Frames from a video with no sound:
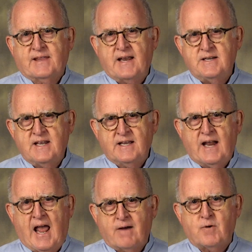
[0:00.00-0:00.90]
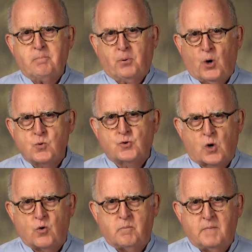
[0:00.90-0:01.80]
they did have a
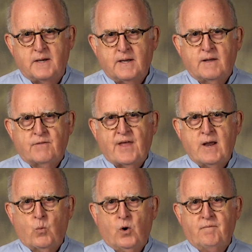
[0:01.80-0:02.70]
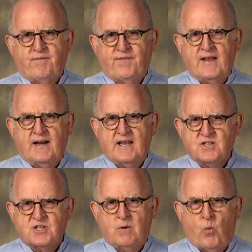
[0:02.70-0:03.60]
prodrome. They were feeling
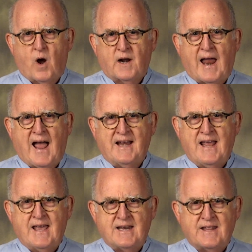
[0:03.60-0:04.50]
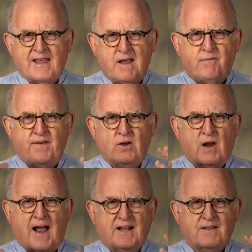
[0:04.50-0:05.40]
somewhat lightheaded. They felt
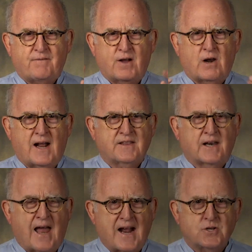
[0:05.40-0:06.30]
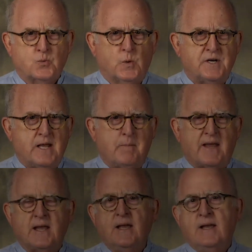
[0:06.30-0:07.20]
like the lights were
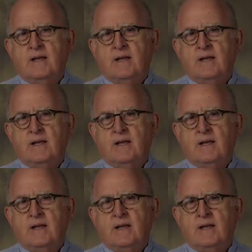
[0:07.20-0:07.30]
dimming.